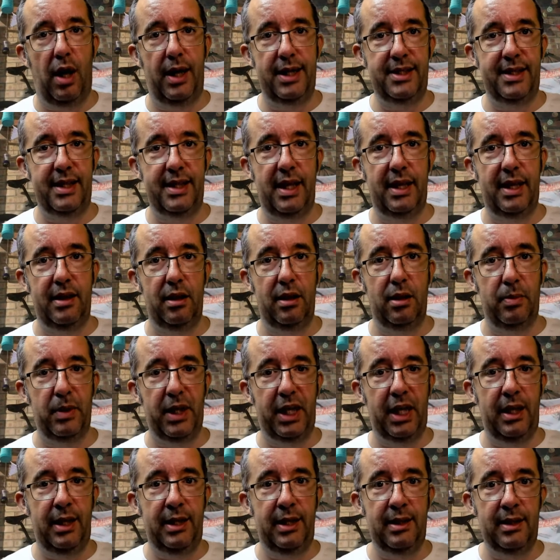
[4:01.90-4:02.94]
I said at the
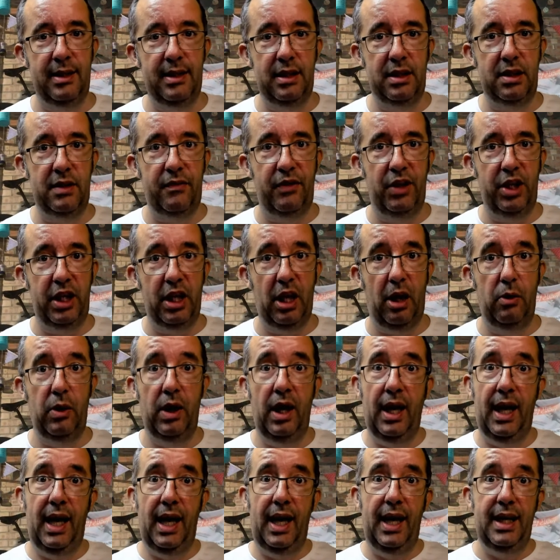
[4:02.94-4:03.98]
beginning of this video
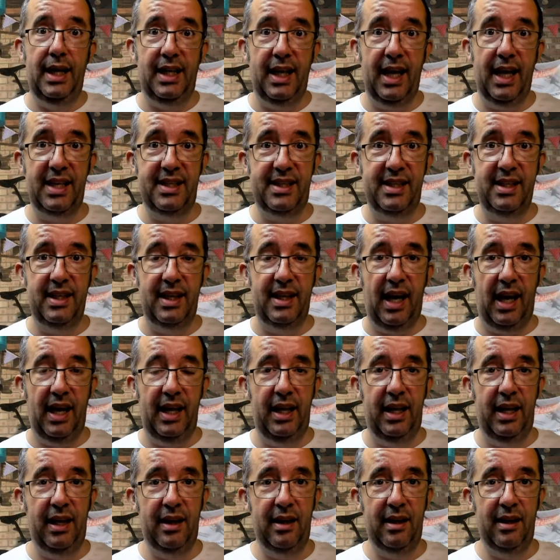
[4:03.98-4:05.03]

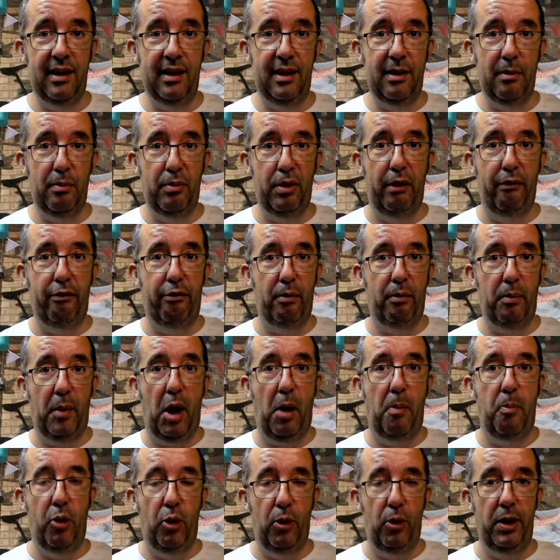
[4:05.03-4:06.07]
yesterday, but from my
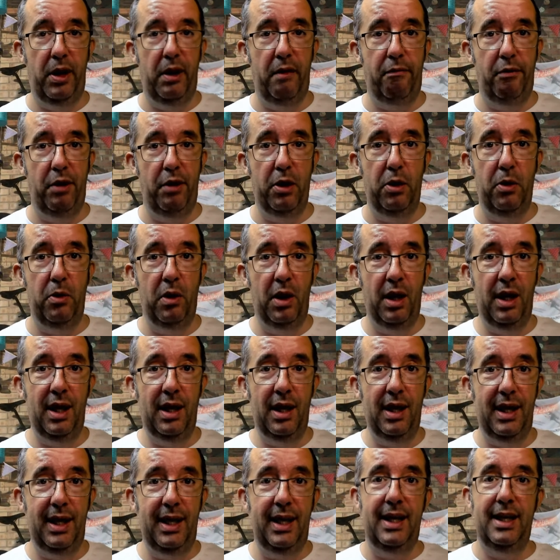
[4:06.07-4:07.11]
point of view,
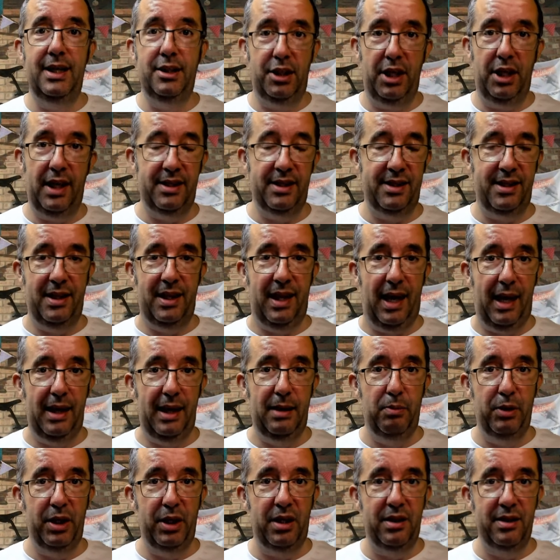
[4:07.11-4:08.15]
it is
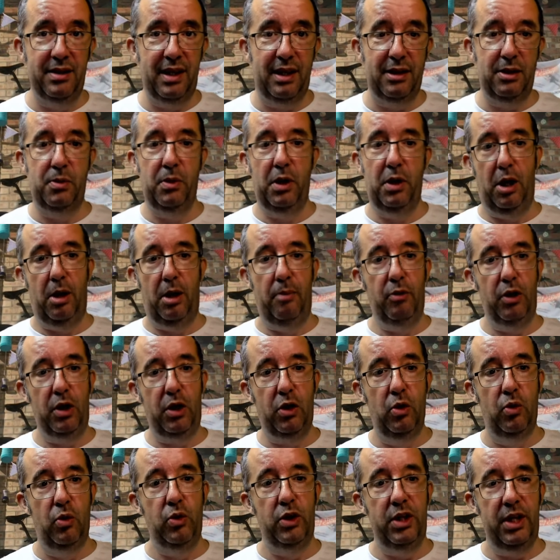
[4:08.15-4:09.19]
yesterday because that's when I'm
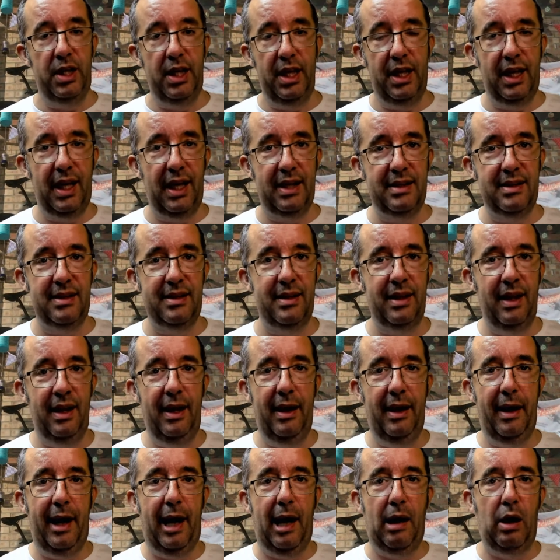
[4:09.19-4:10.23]
recording it. That's
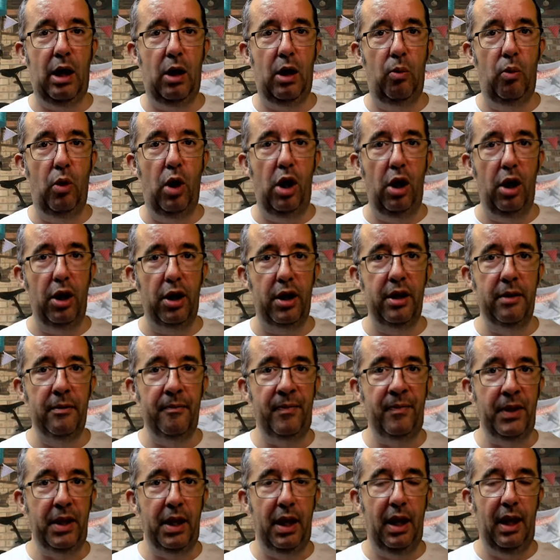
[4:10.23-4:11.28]
how I work.
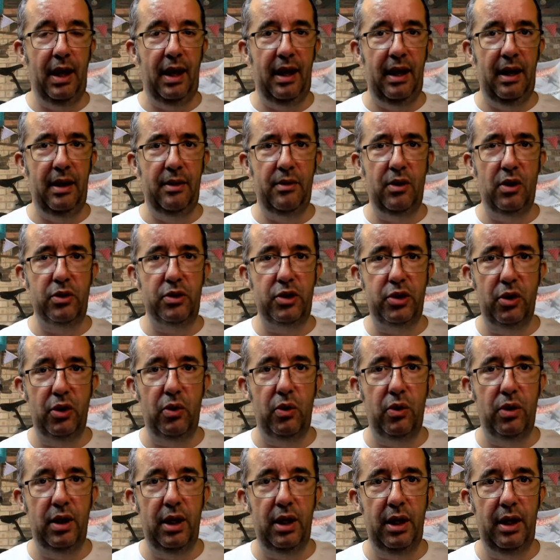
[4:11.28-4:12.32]
Not
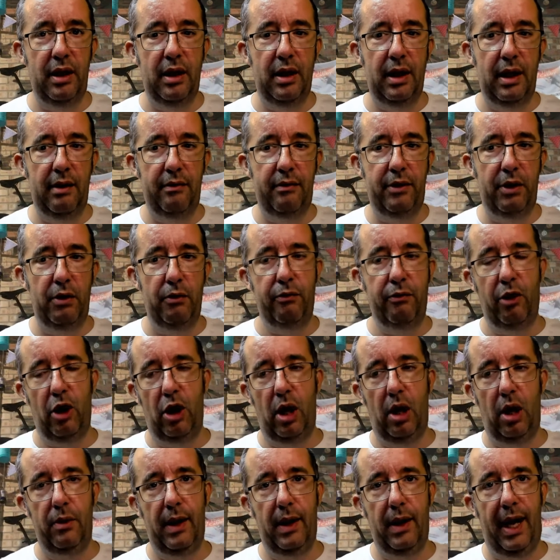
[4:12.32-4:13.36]
sure if you
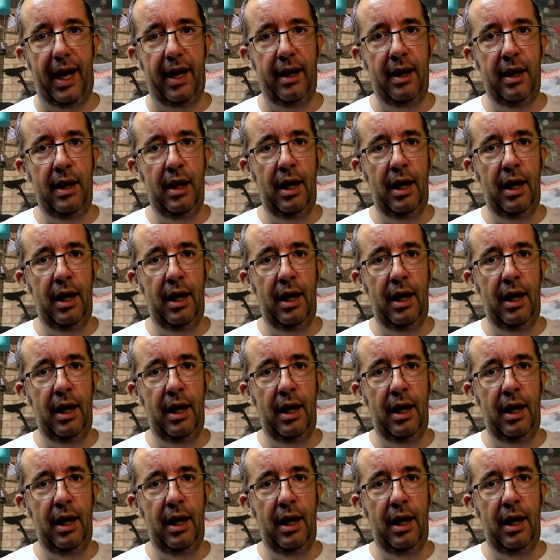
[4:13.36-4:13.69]
follow that.